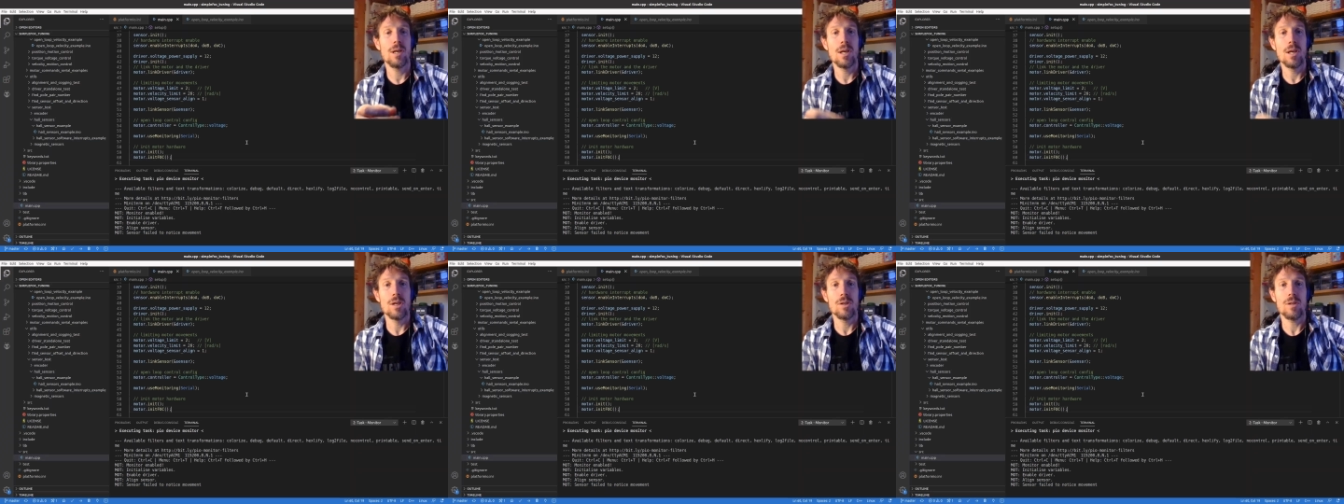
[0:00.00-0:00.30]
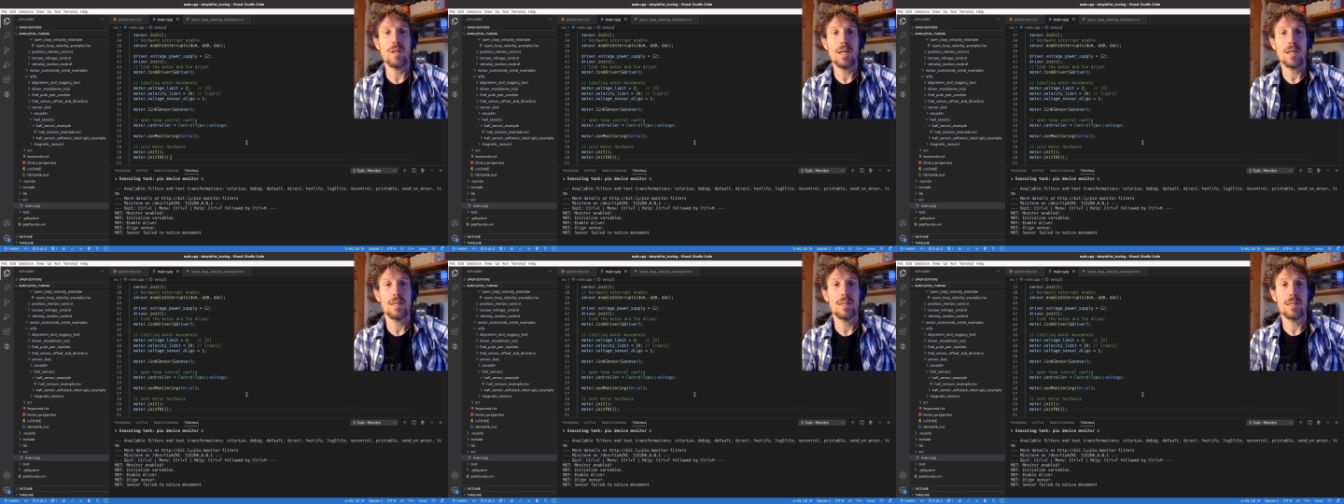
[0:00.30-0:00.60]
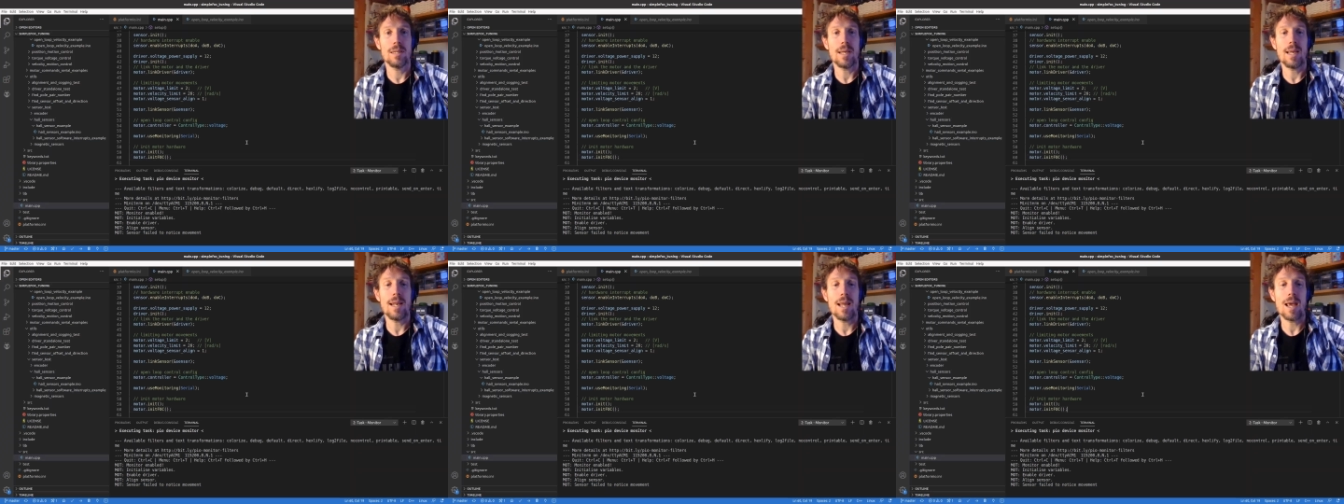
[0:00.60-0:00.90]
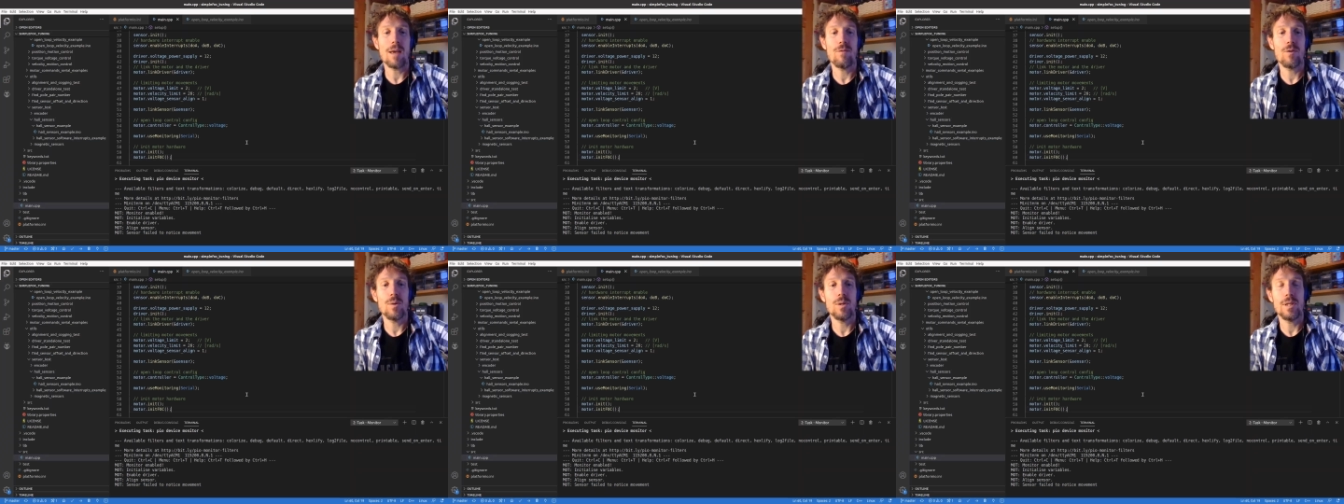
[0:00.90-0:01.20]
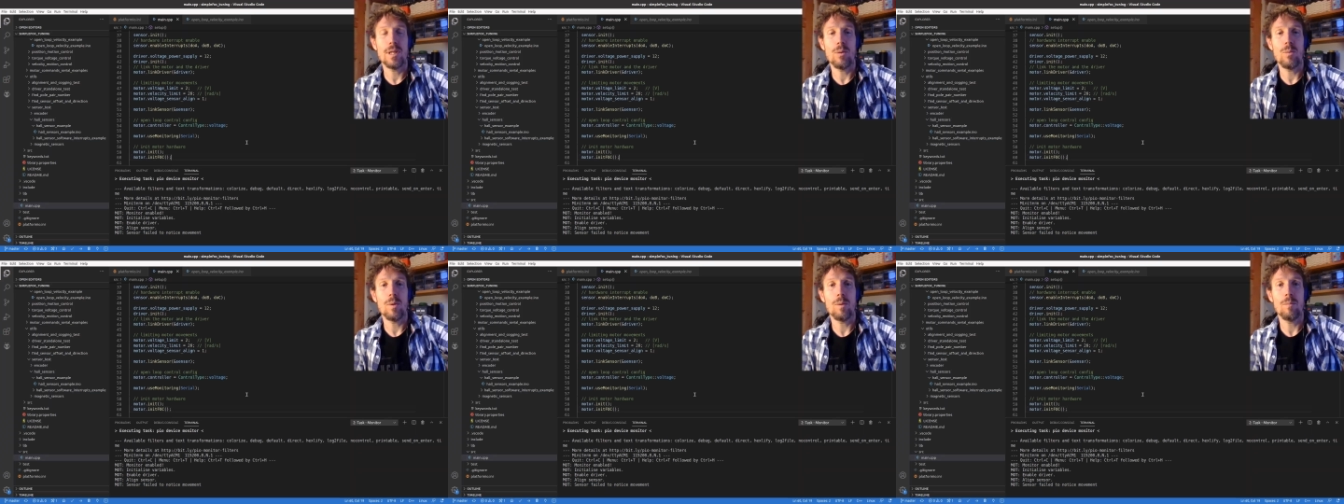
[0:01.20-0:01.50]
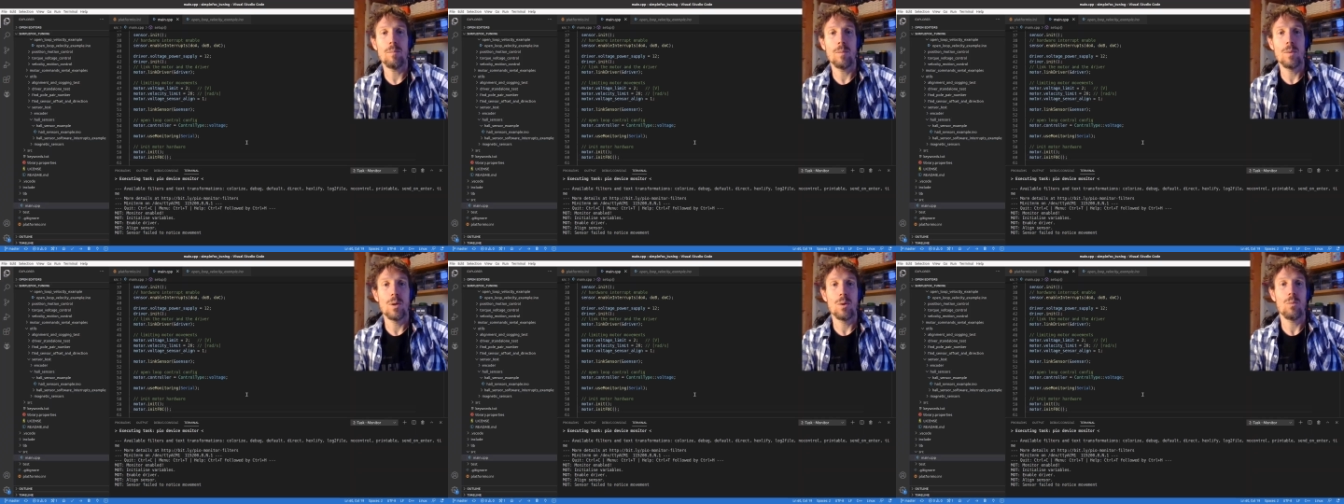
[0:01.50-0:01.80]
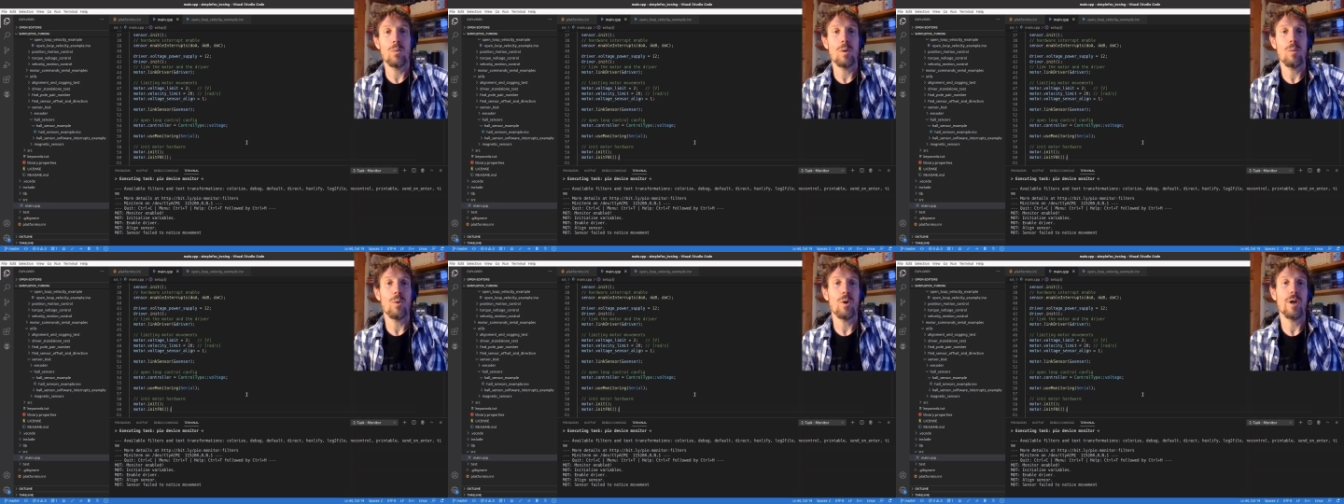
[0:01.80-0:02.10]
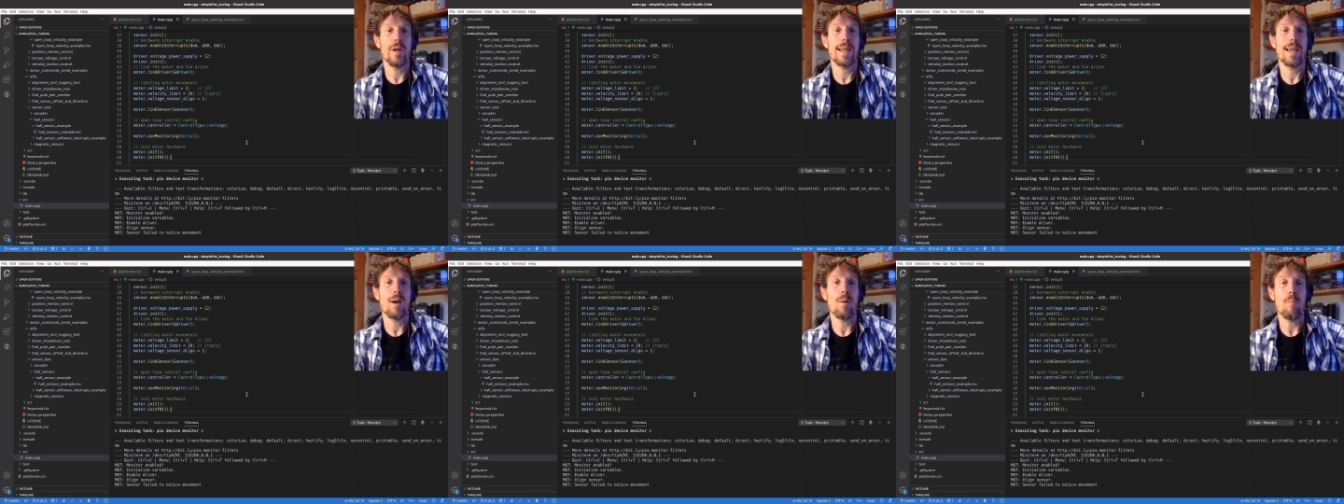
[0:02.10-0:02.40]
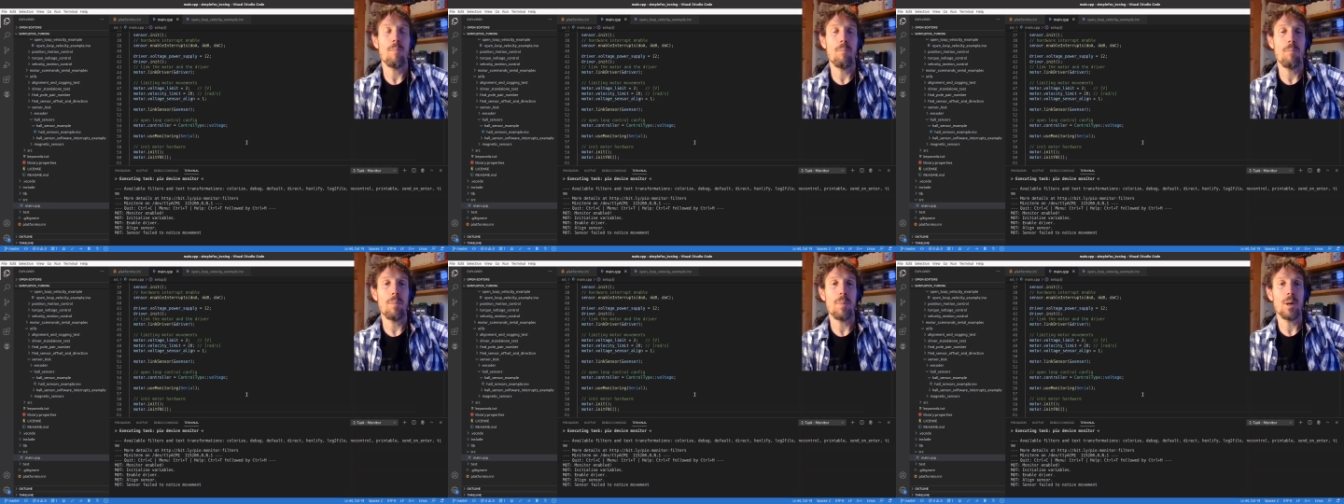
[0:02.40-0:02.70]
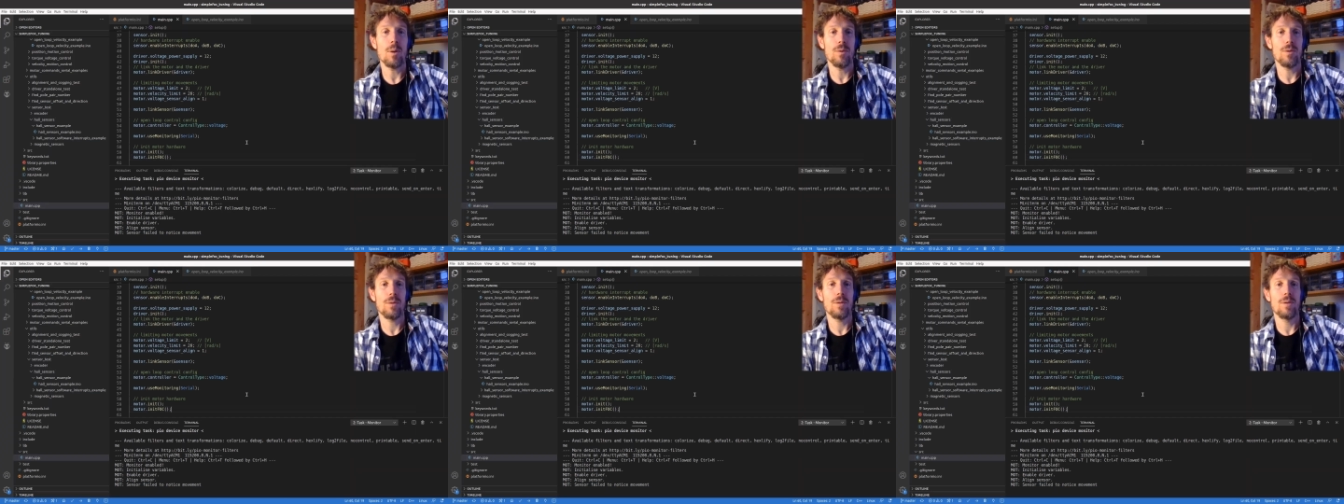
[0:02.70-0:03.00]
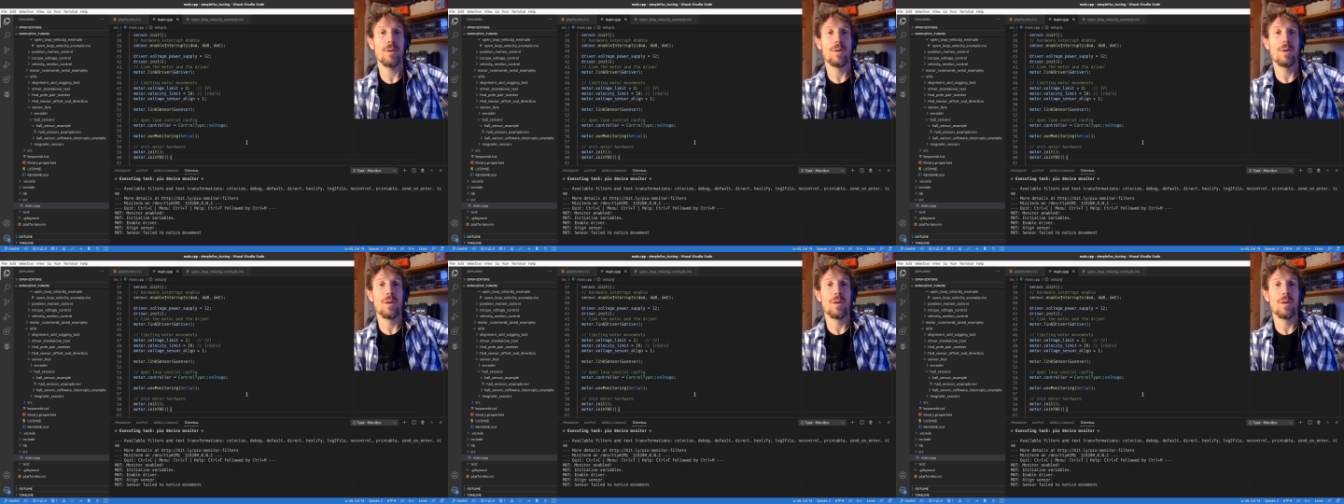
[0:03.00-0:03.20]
So this init FOC will, will work out both